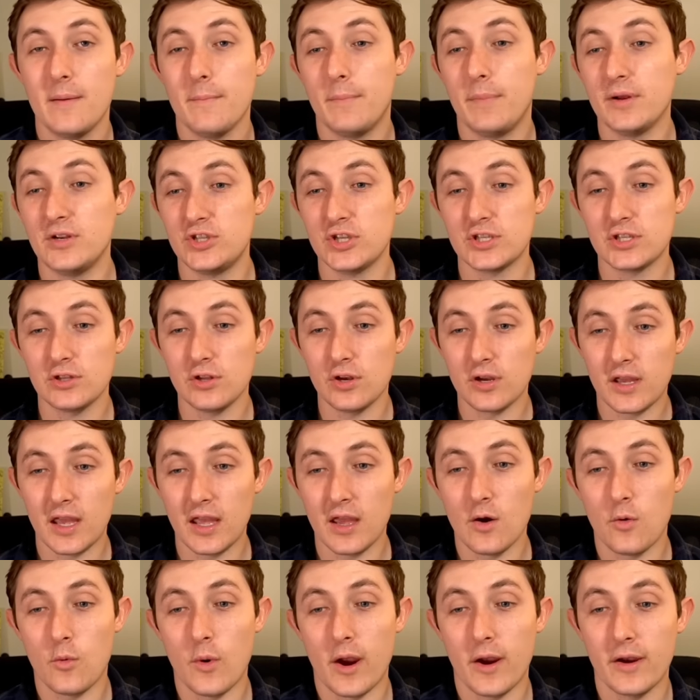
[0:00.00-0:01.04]
But just
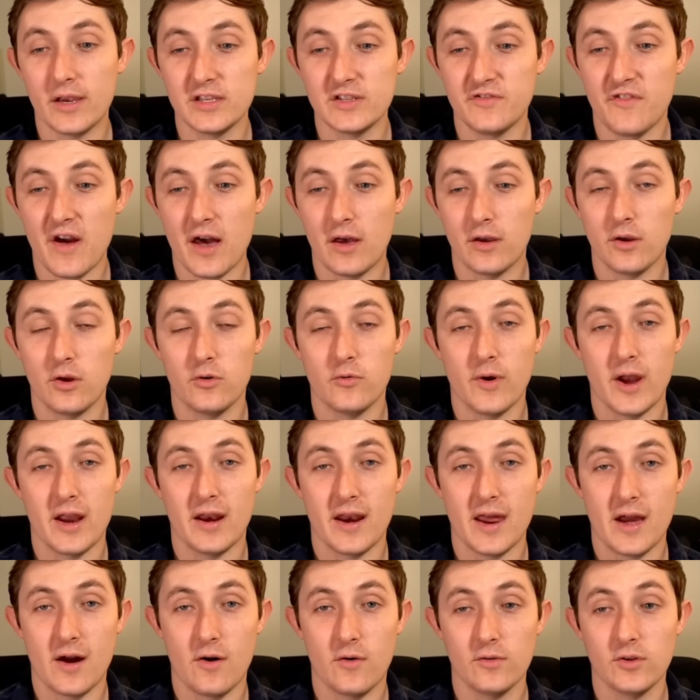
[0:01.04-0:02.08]
looking at where he's valued right
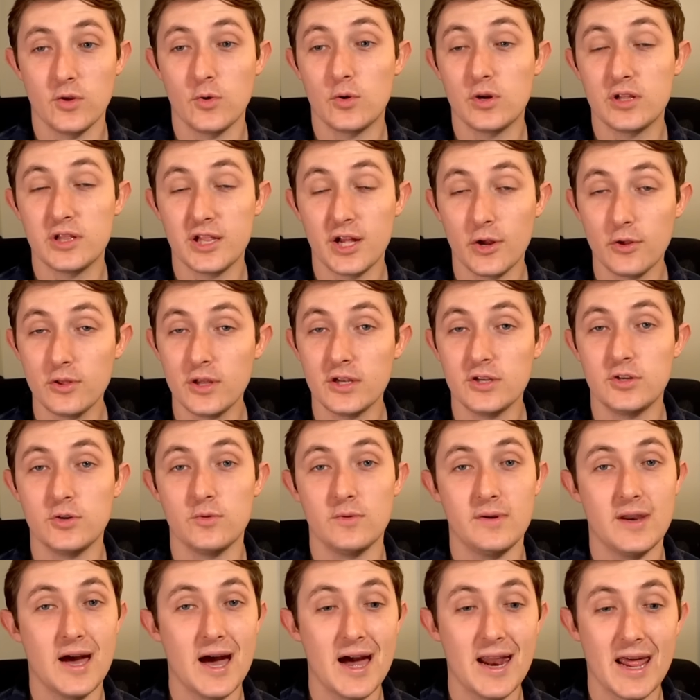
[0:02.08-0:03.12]
now, you clearly do
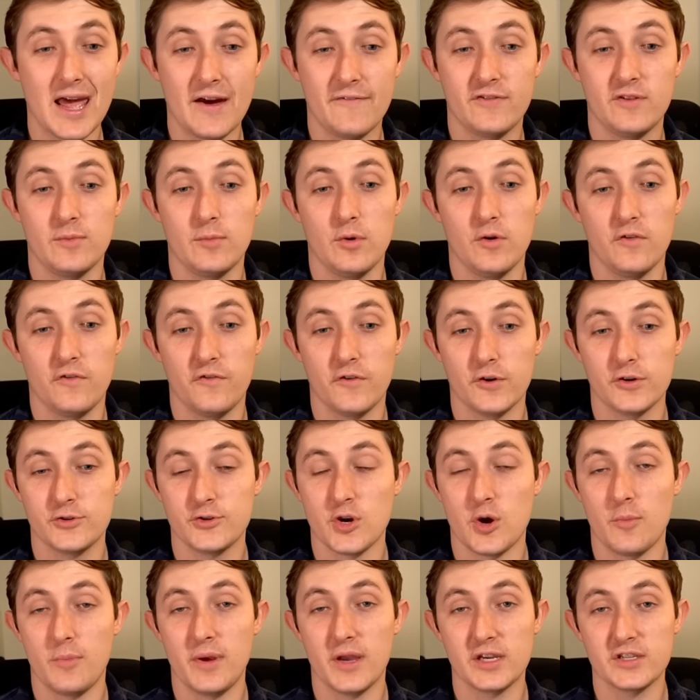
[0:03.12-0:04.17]
not have to move
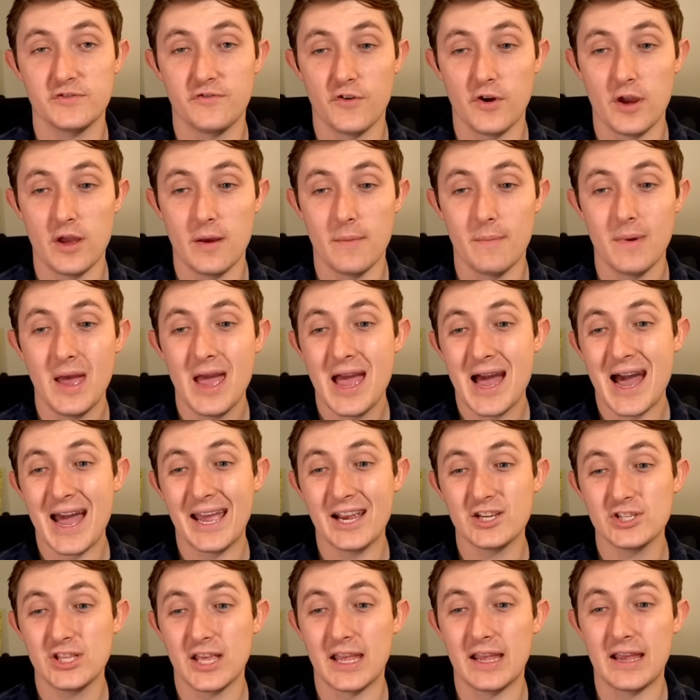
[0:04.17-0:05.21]
first-round picks for him. I
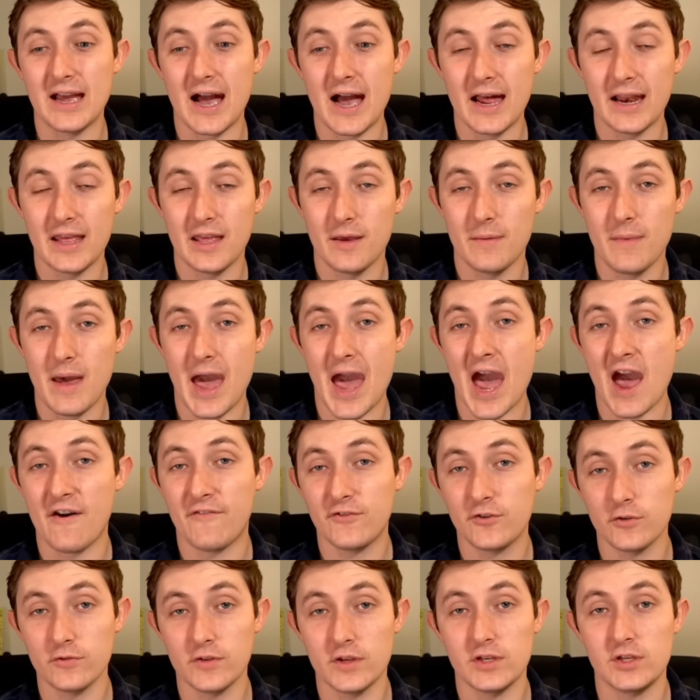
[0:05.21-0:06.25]
actually got him
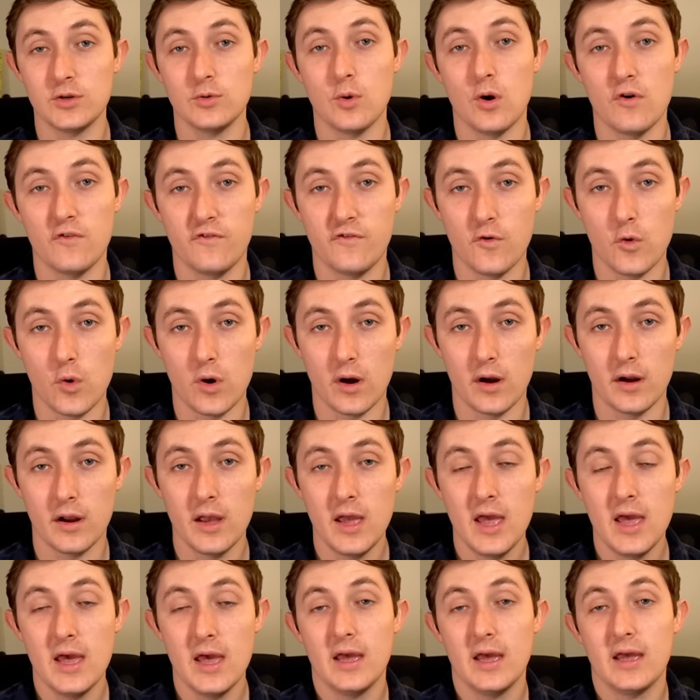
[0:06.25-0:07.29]
after the 204
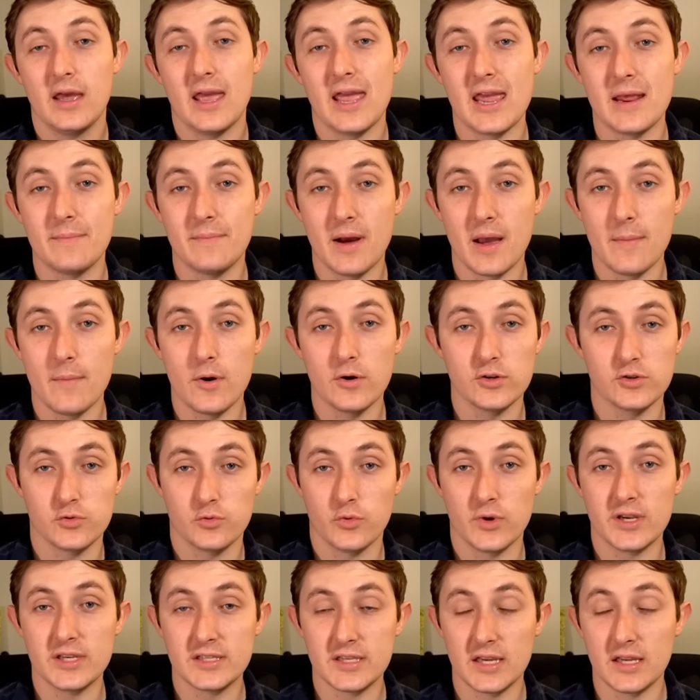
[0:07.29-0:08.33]
in my most
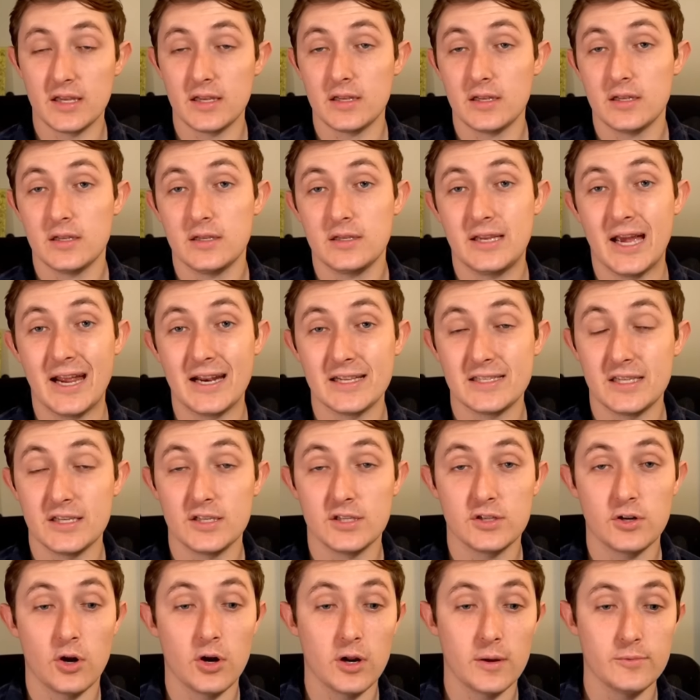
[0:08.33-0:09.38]
recent Dynasty
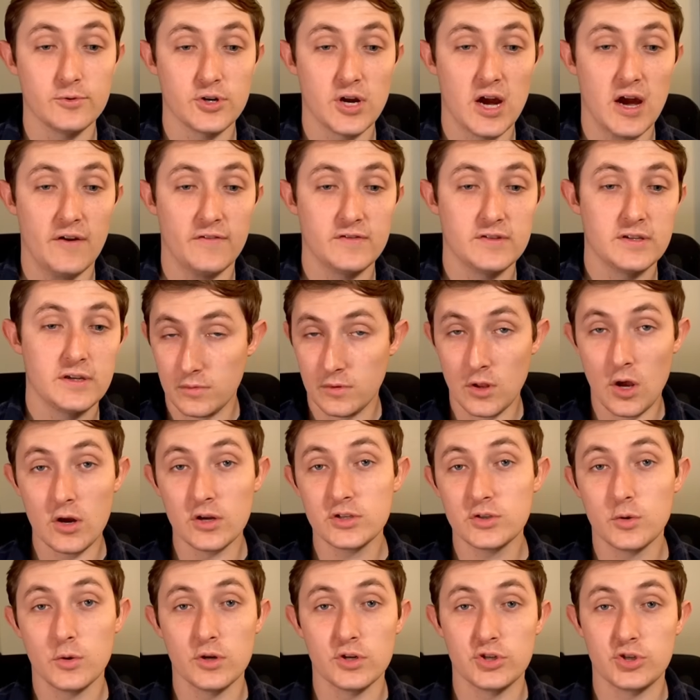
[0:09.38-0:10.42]
Startup draft. Long
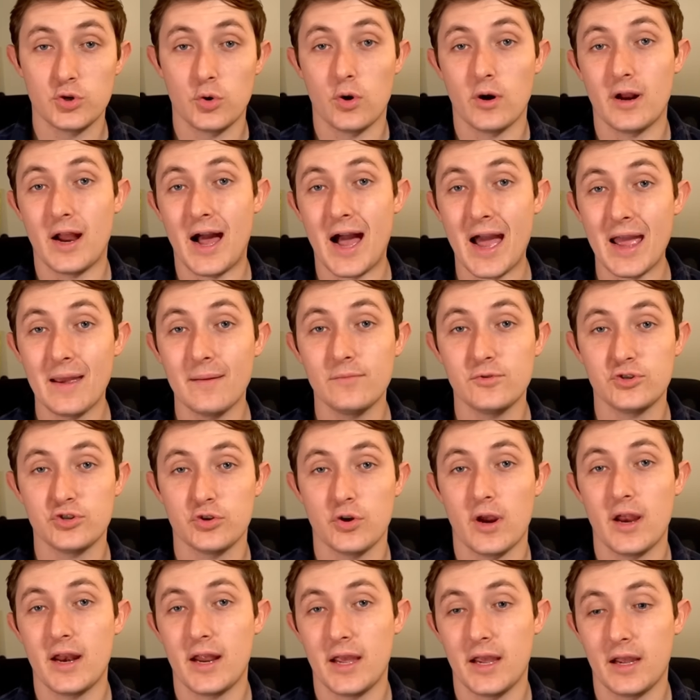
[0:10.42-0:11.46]
story short, I am
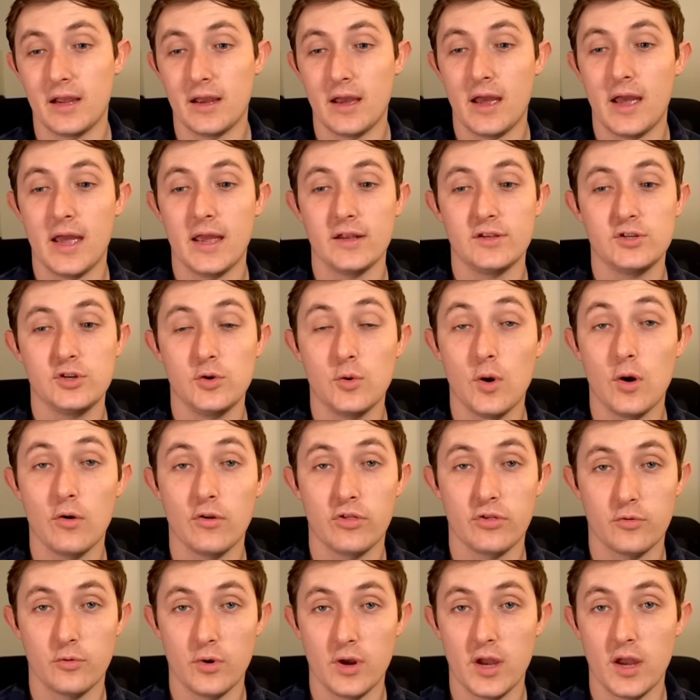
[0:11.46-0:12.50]
trading a
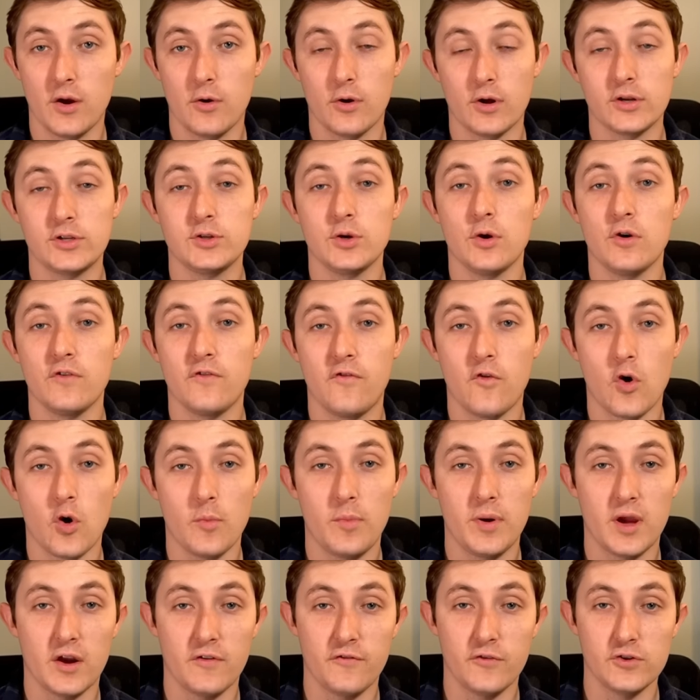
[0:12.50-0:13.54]
203 or a 204
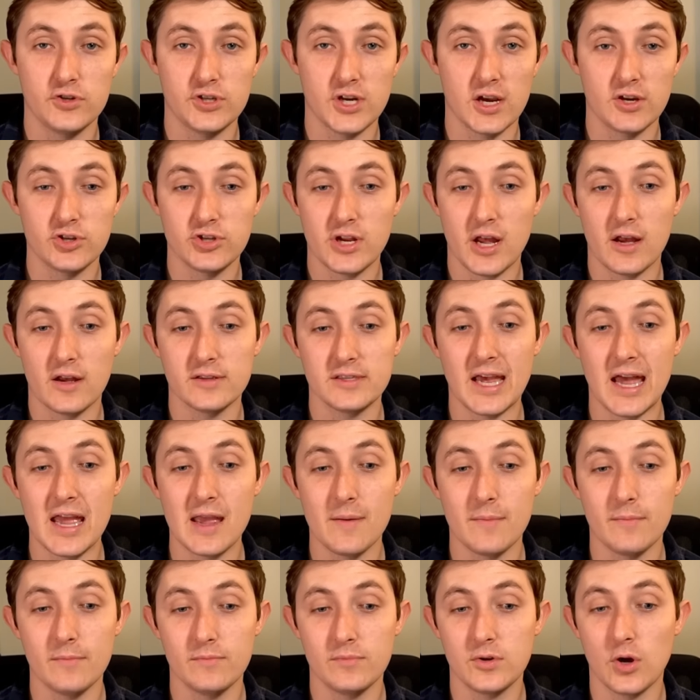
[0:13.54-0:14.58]
pick for Josh Downs. I
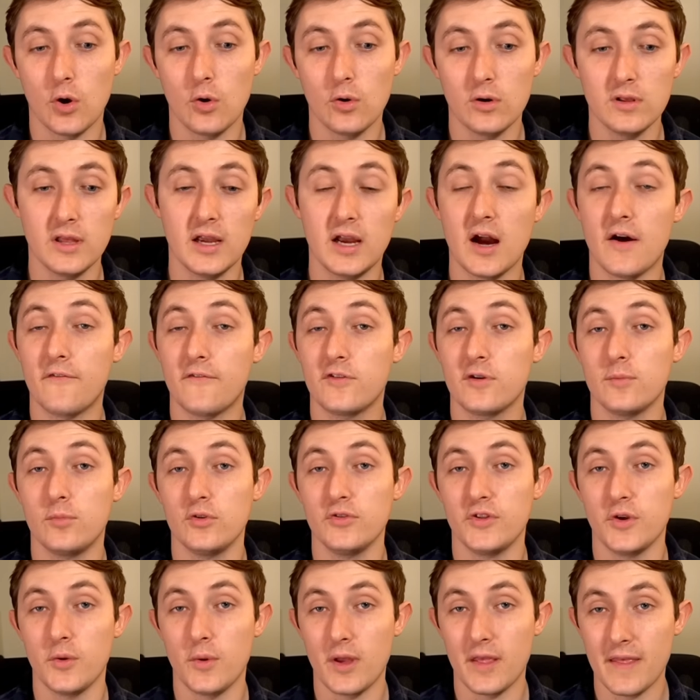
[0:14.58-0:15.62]
am totally comfortable
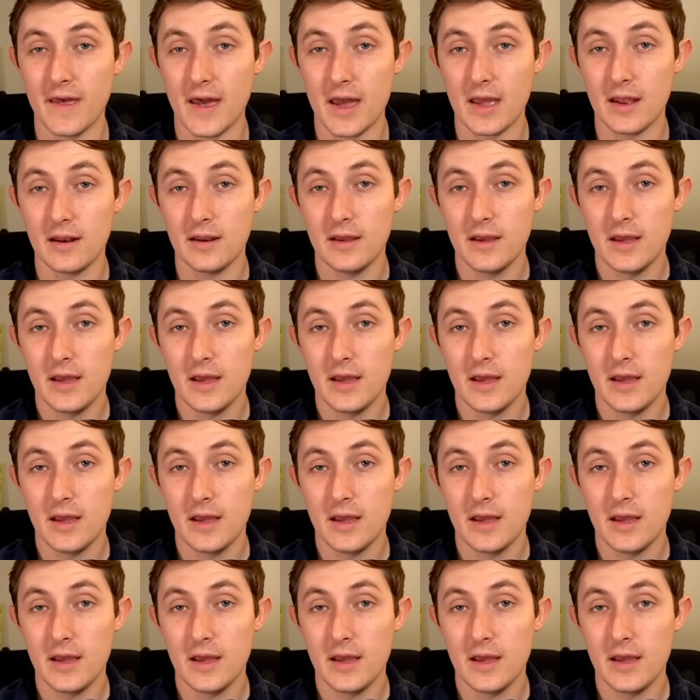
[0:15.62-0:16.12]
doing that.